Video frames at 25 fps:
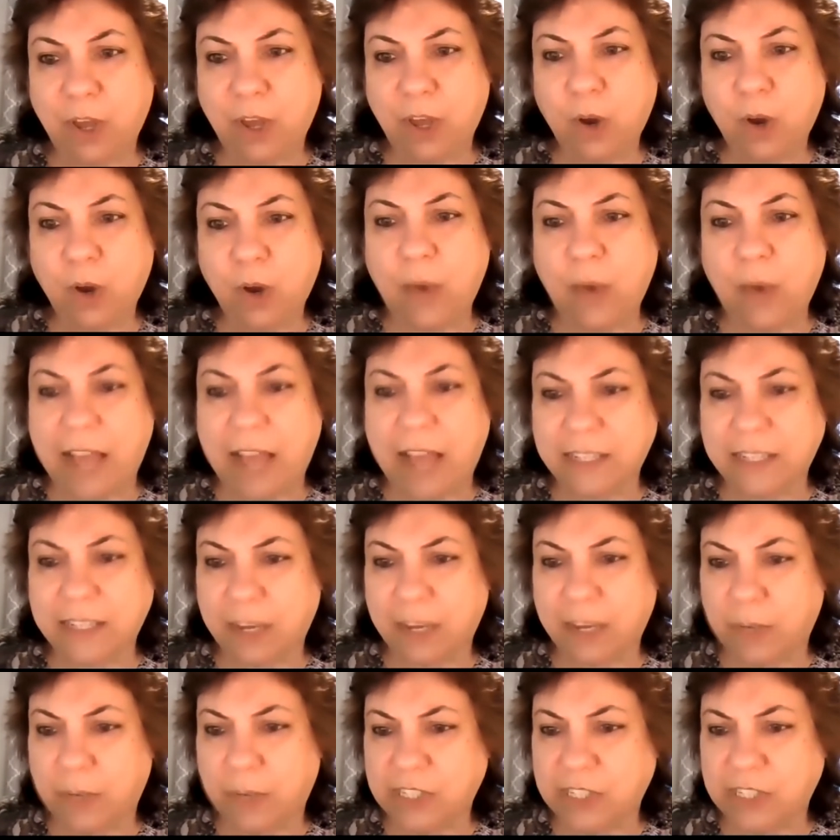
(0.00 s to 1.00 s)
Who asked that
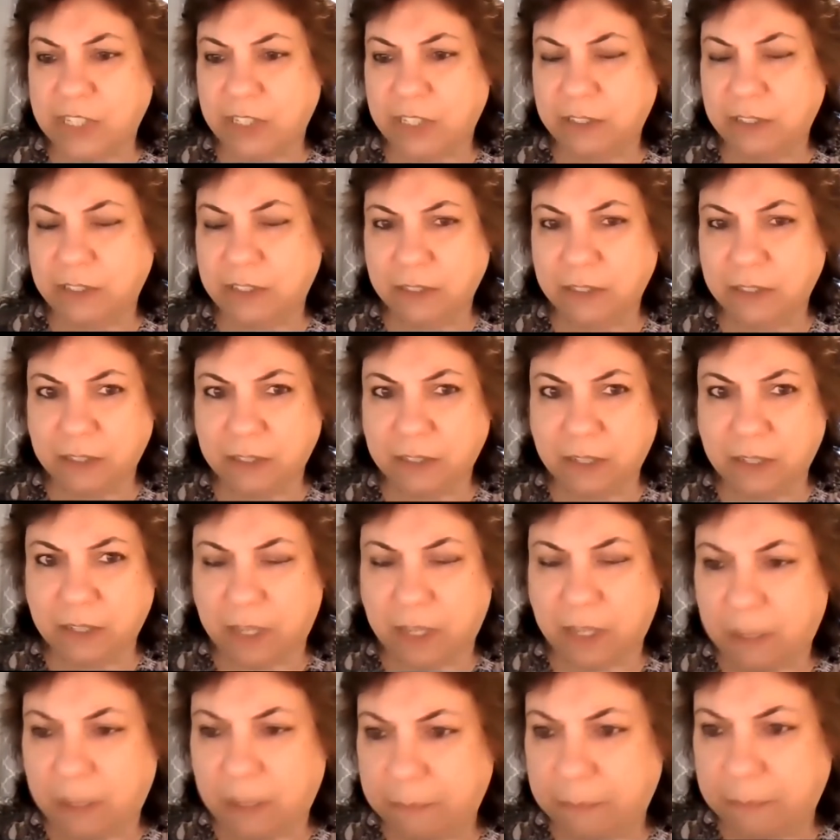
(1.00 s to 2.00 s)
question,
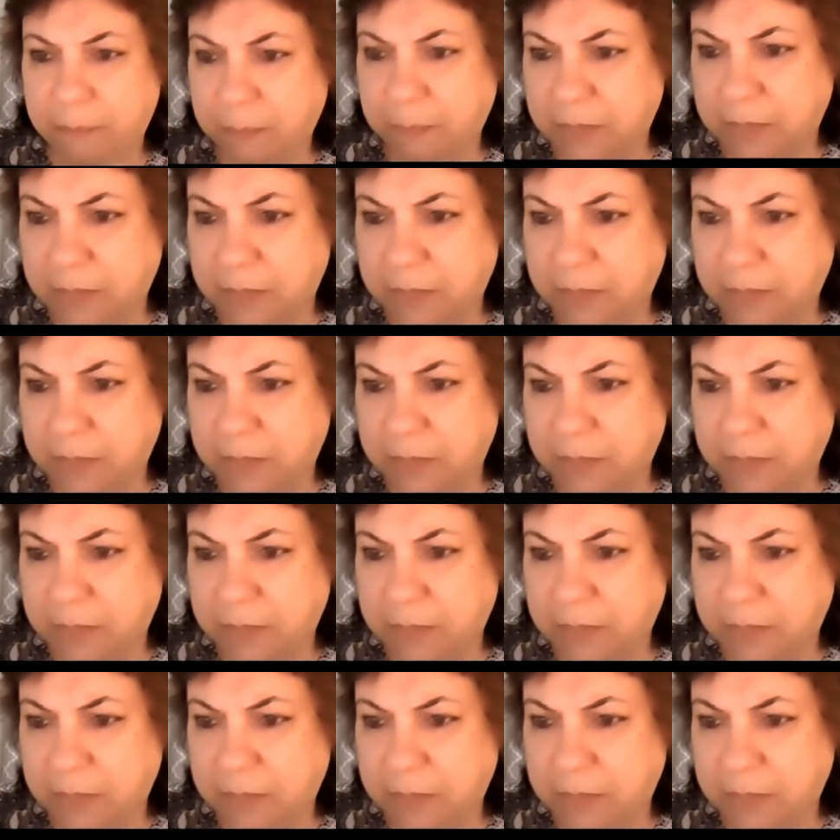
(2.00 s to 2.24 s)
um,